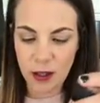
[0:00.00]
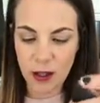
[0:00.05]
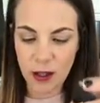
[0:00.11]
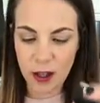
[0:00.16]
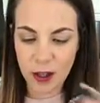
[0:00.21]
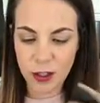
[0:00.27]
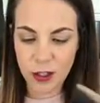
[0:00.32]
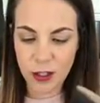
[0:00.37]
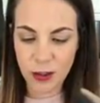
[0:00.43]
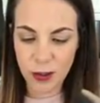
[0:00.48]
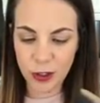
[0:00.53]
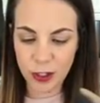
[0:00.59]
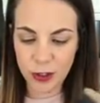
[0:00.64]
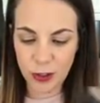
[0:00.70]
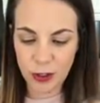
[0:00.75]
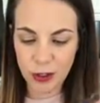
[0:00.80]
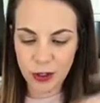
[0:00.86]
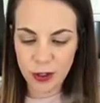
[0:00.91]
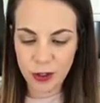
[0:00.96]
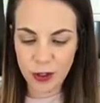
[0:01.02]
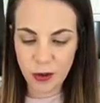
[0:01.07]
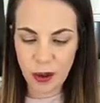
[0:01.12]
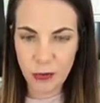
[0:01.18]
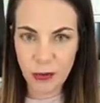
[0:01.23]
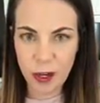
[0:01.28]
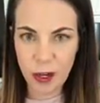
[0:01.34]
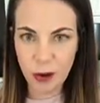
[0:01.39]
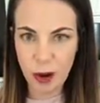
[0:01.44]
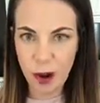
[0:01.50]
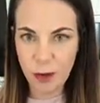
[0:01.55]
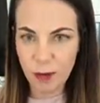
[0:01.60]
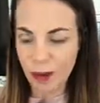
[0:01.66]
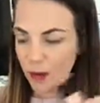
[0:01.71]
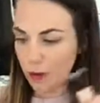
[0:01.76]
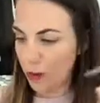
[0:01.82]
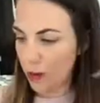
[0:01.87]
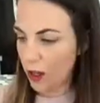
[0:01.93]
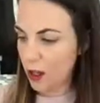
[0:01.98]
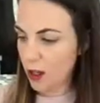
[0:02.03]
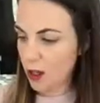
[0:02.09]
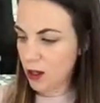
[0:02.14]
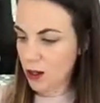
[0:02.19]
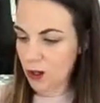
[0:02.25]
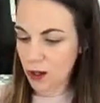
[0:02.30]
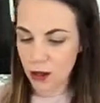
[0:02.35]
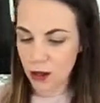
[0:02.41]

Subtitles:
not too loose. So I'm gonna grab this one